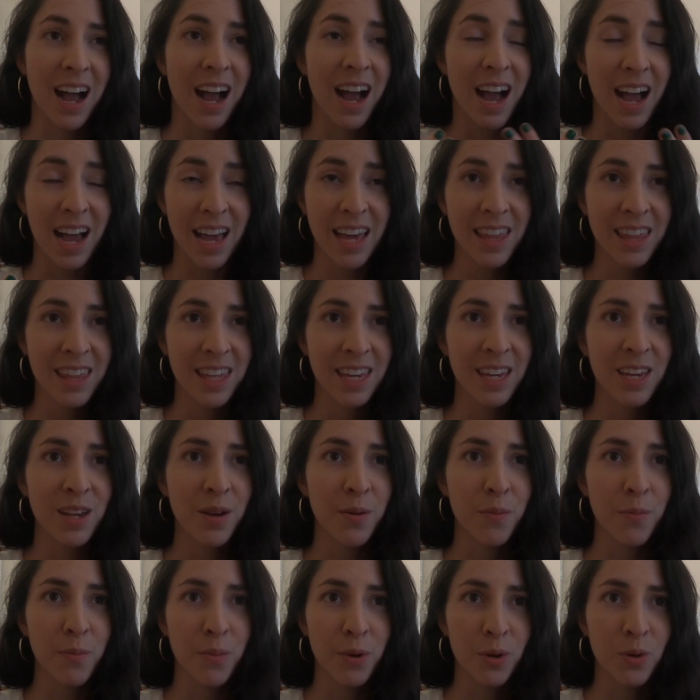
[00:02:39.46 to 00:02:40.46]
I think
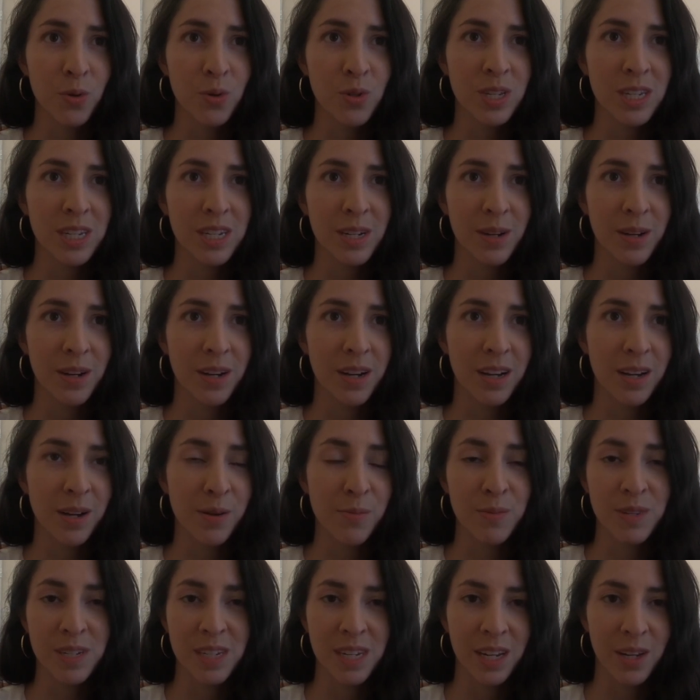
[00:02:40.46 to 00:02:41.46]
most
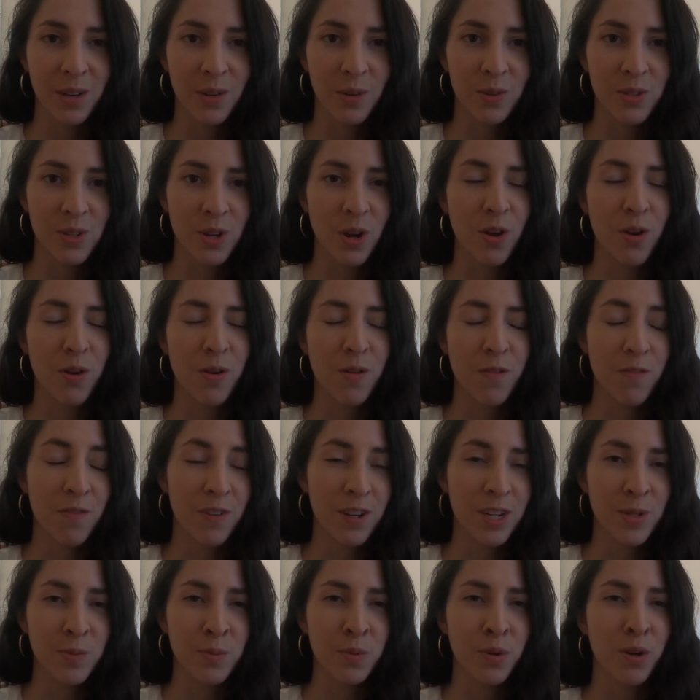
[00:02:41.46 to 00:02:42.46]
sales on
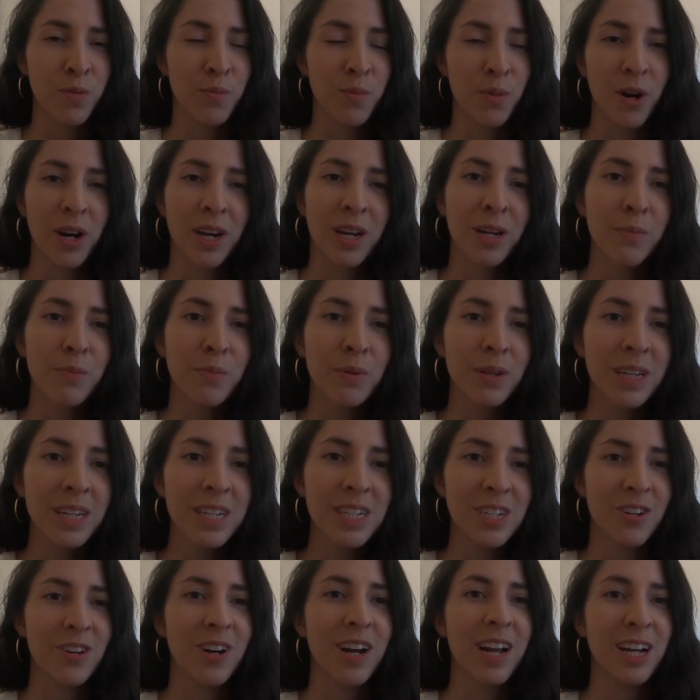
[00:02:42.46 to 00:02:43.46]
Facebook
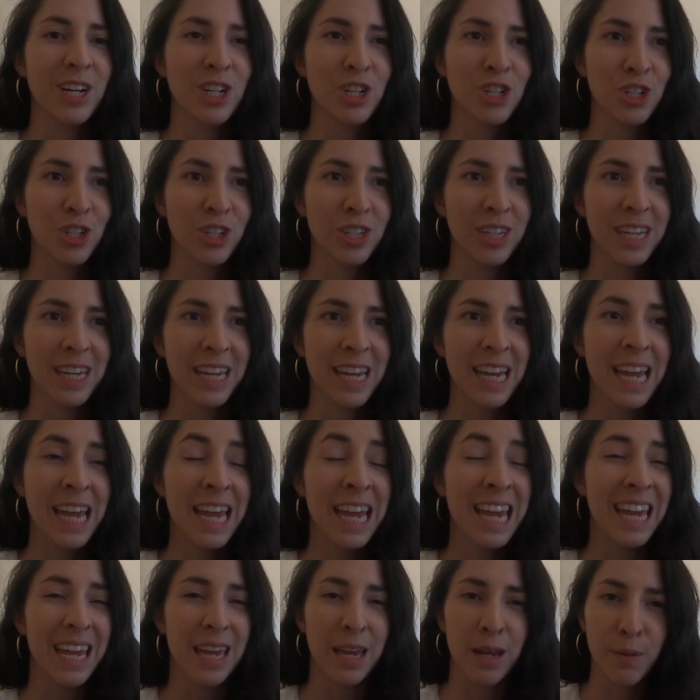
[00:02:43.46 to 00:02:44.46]
Marketplace are
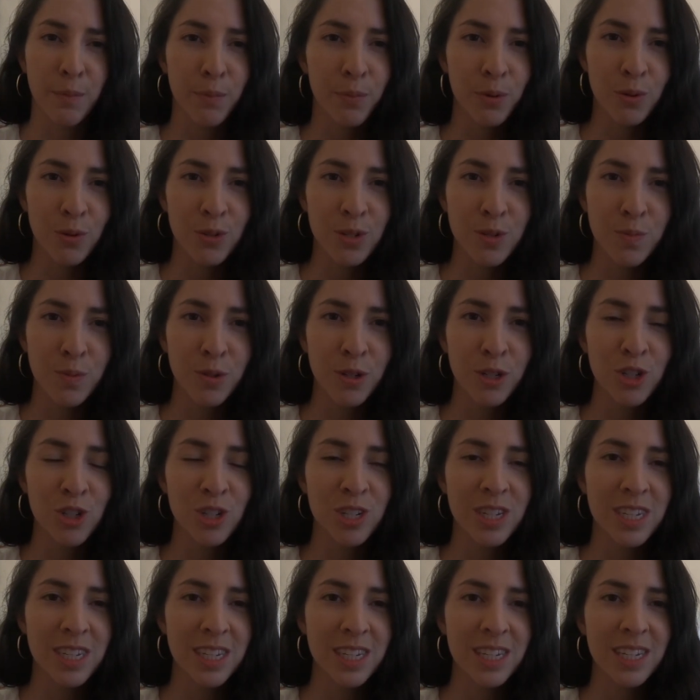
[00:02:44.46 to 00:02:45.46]
actually impulse
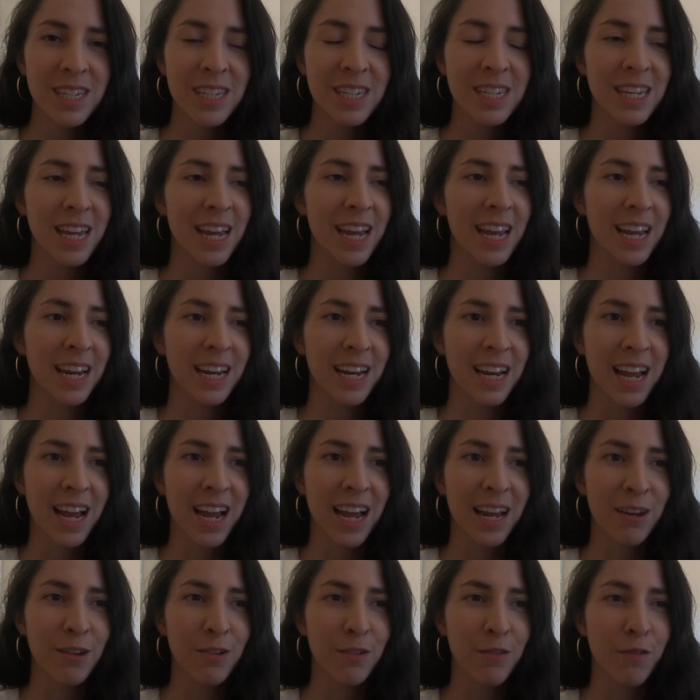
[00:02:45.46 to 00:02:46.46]
purchases and
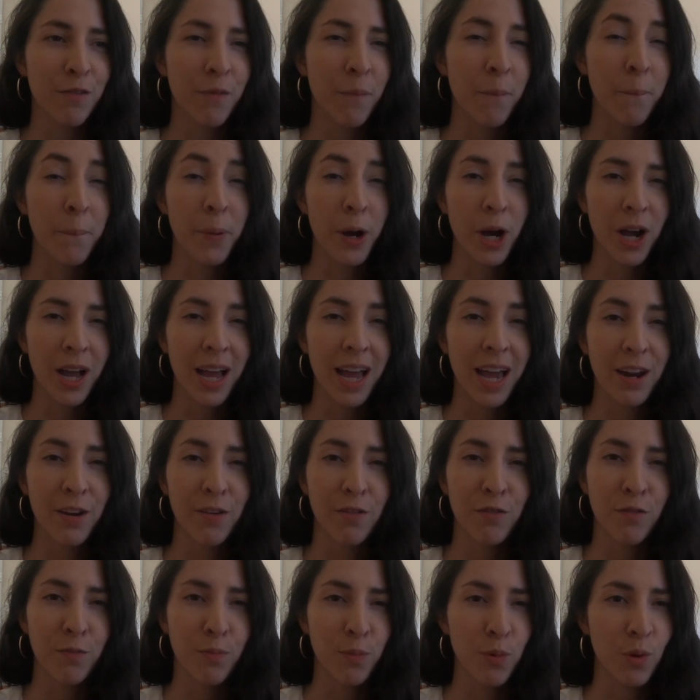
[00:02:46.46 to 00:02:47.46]
kind of bought out
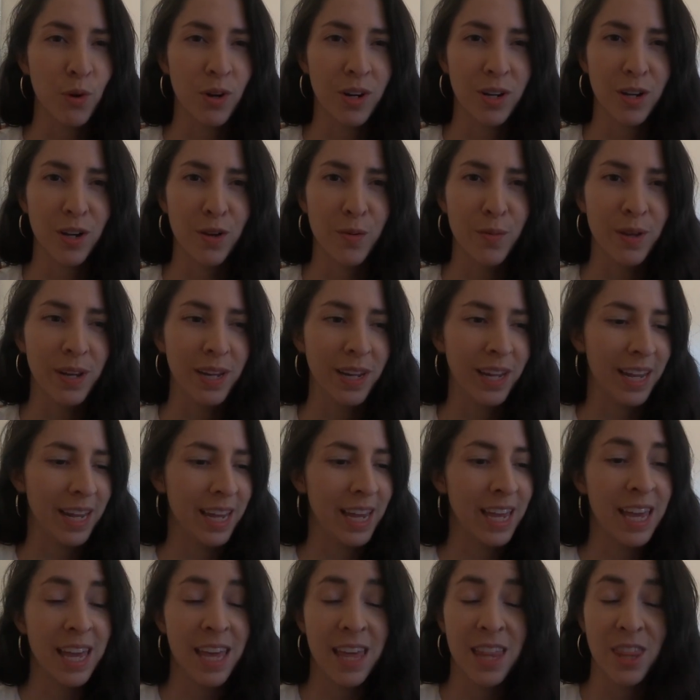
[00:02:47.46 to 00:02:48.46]
of boredom, and like
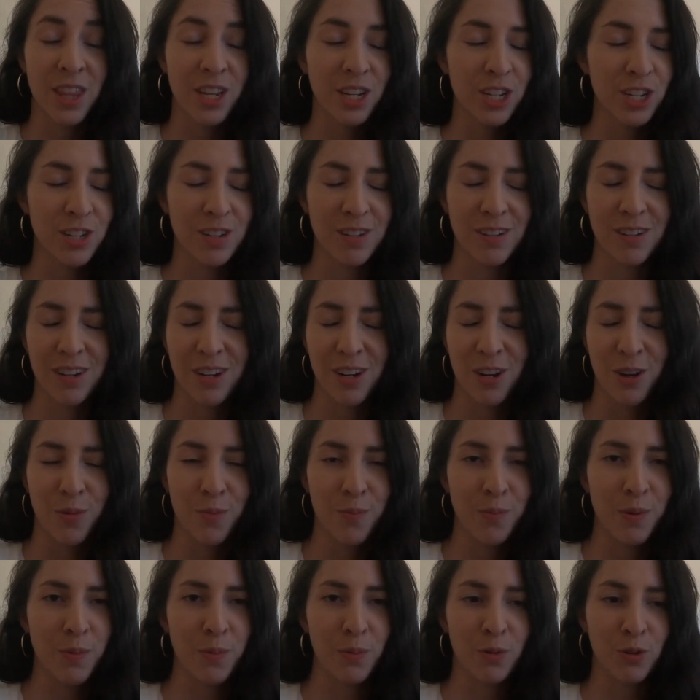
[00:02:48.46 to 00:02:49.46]
that,
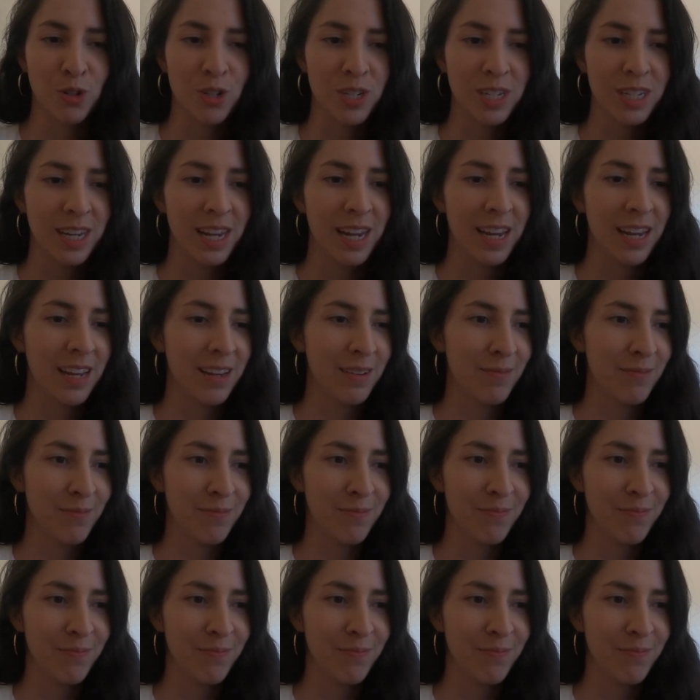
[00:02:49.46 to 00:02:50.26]
people just get